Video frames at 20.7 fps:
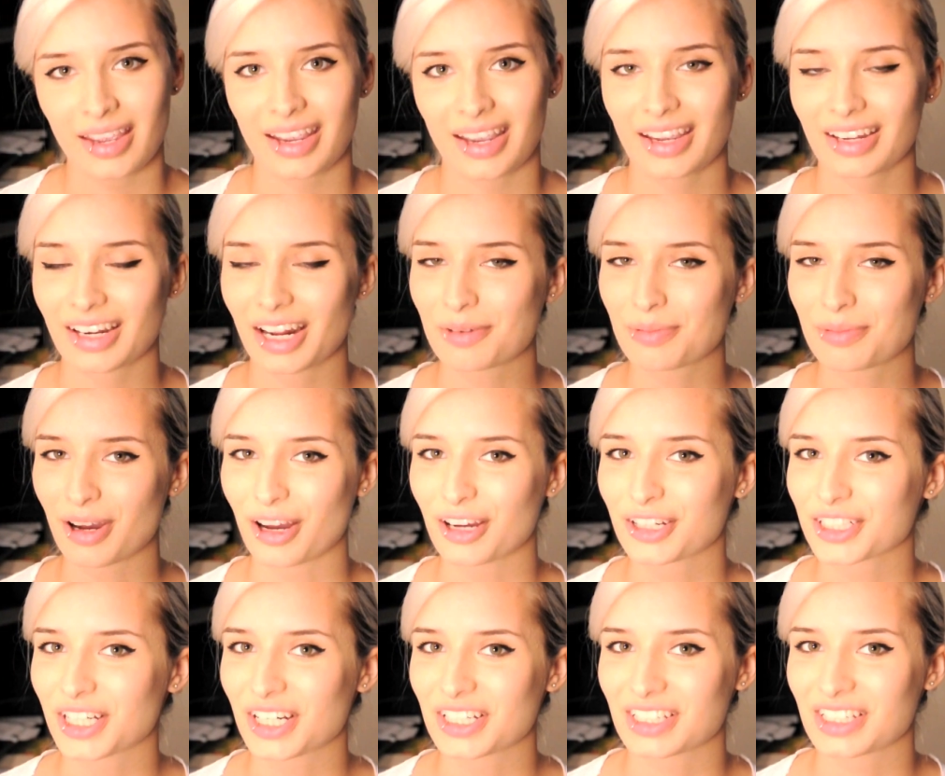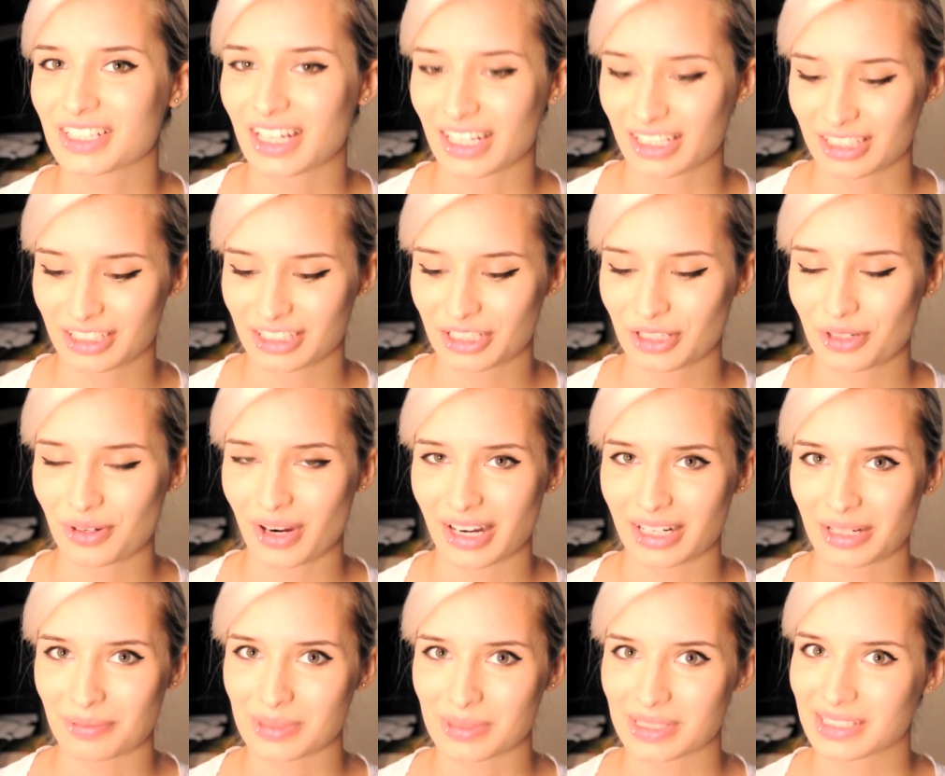And I apologize, the next two
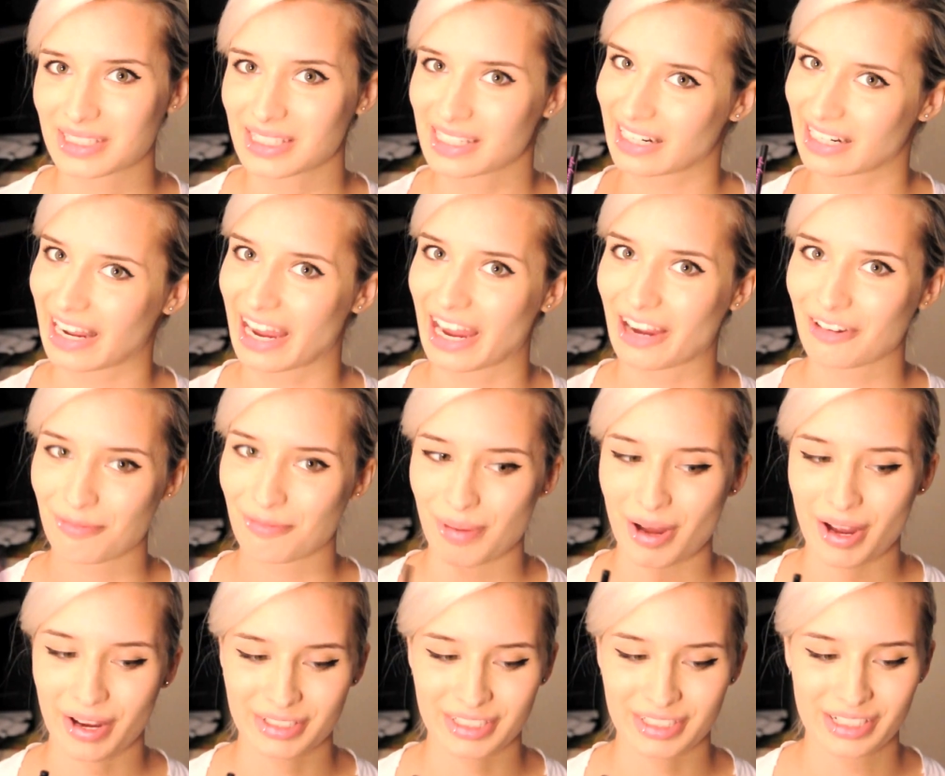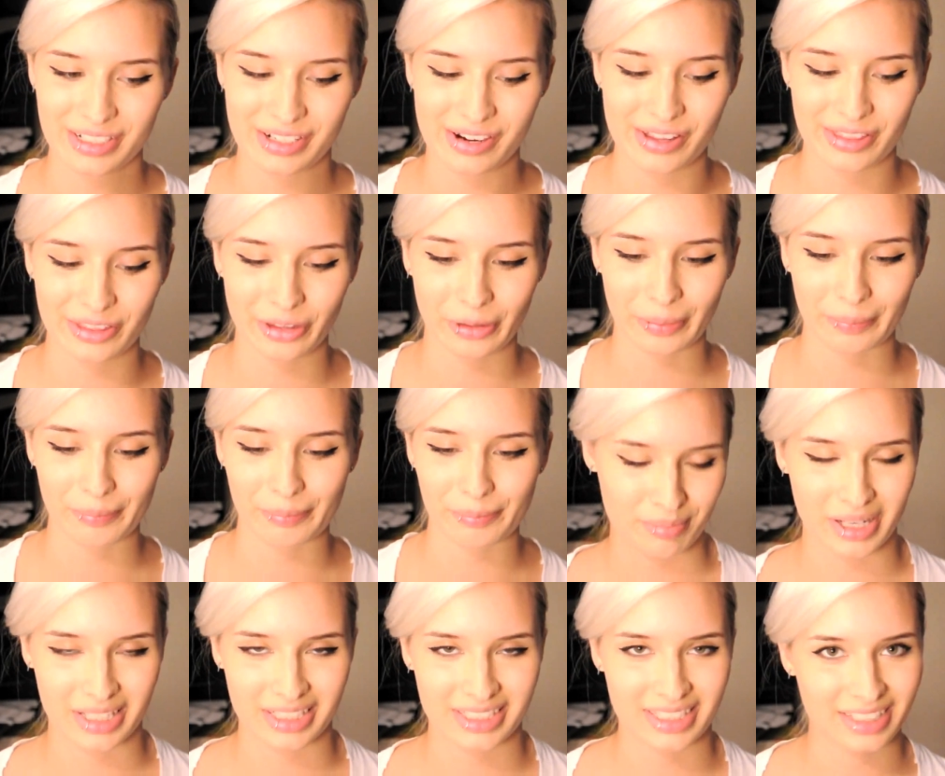items did have boxes on them,
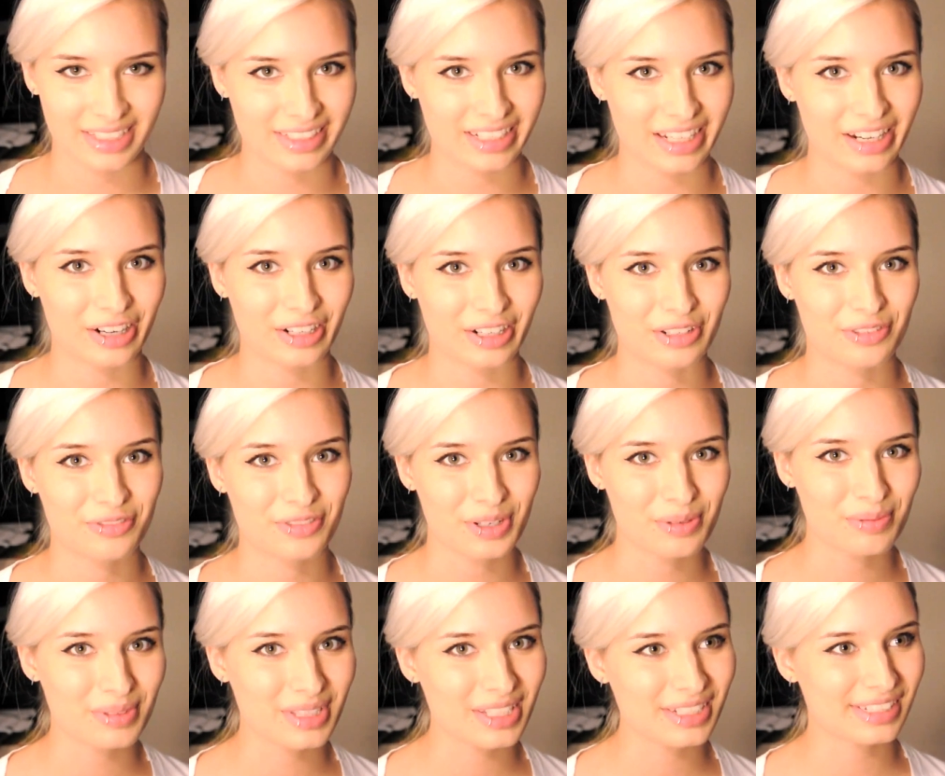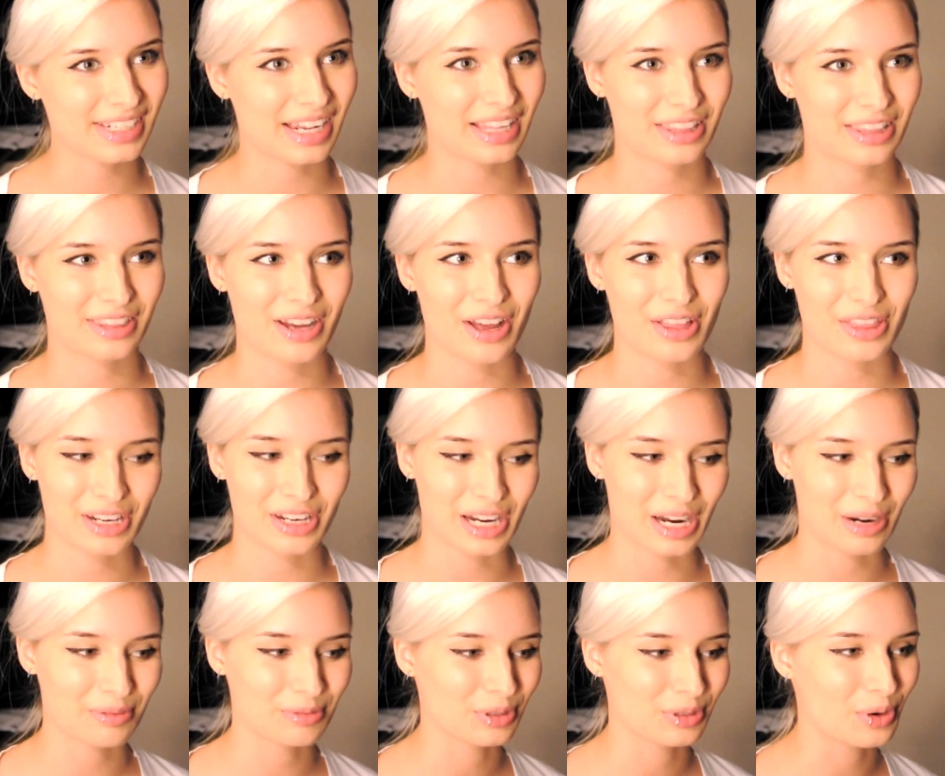but since I already filmed this and thought that
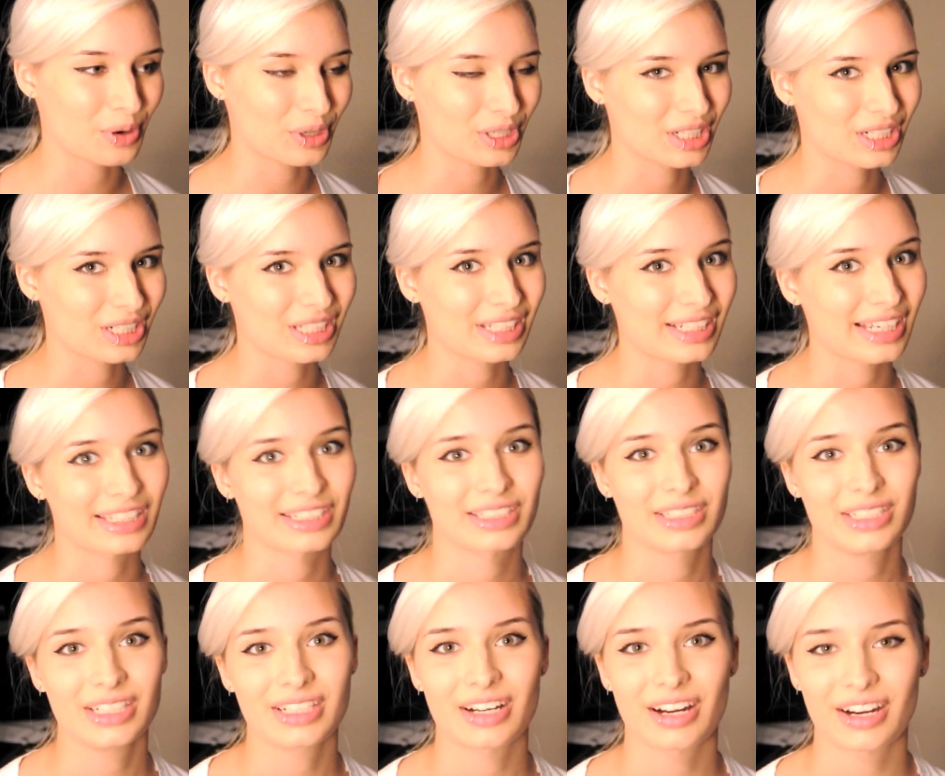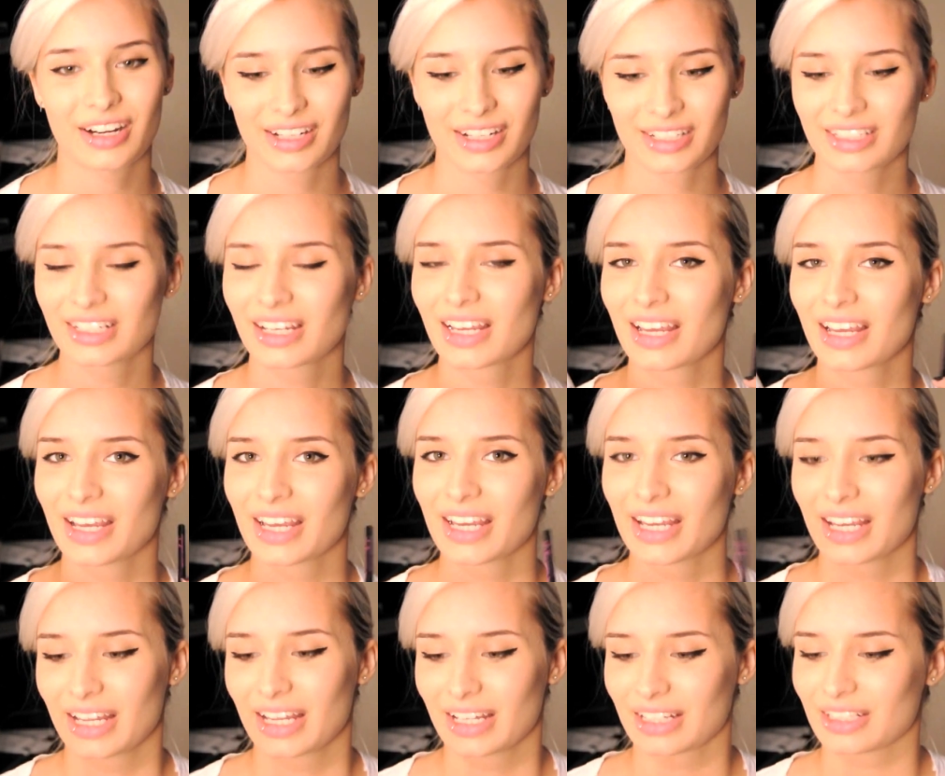I had recorded to the SD card,
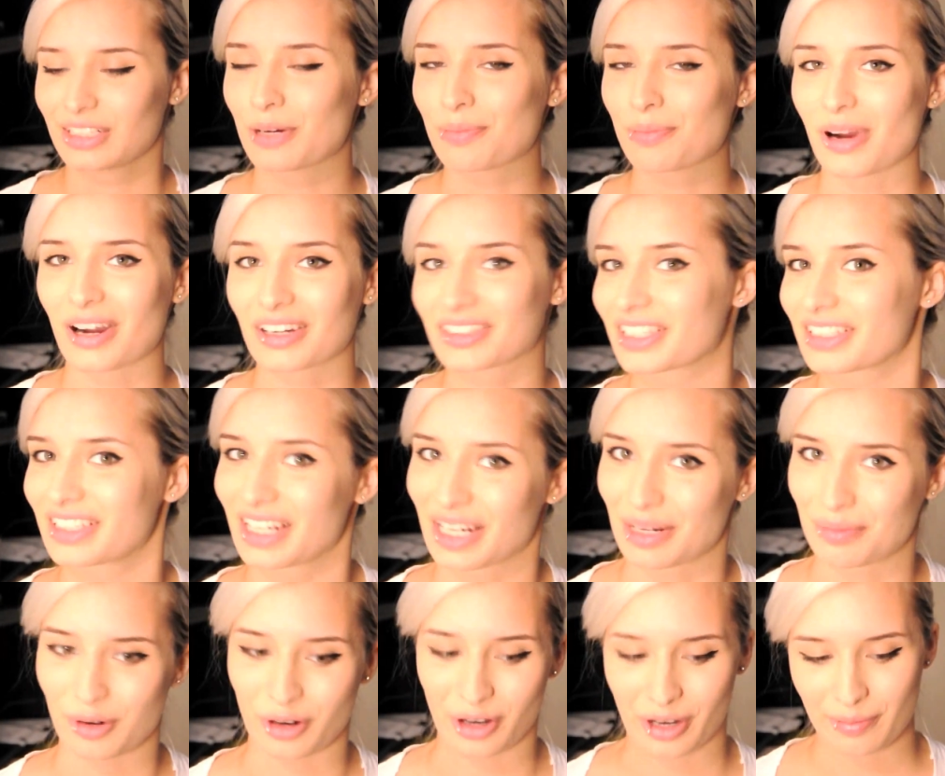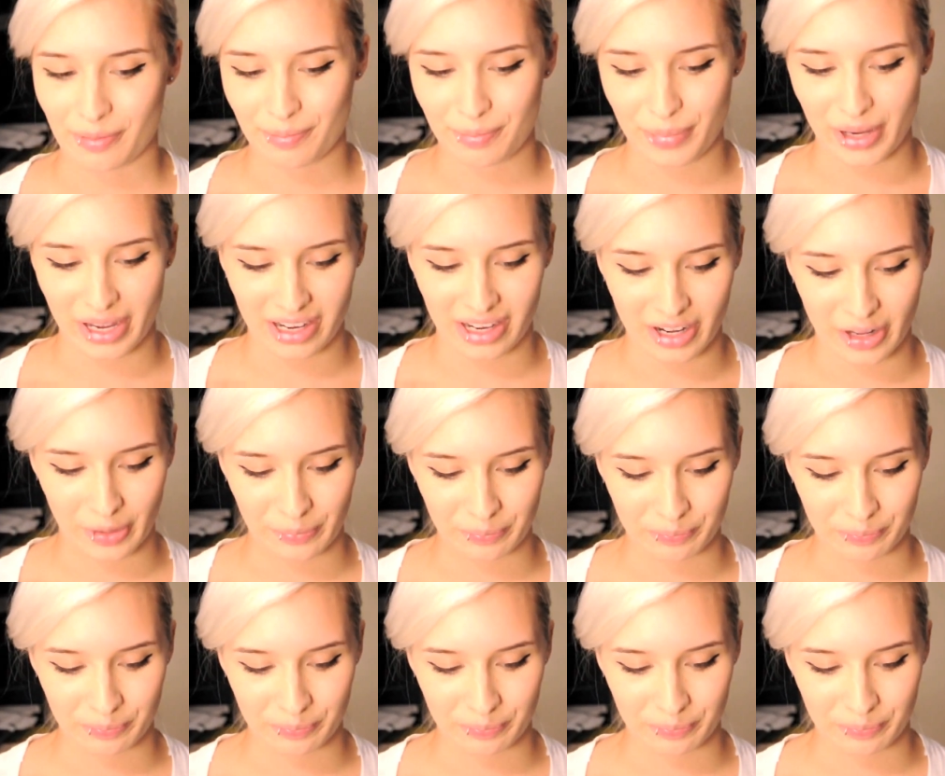no boxes anymore. But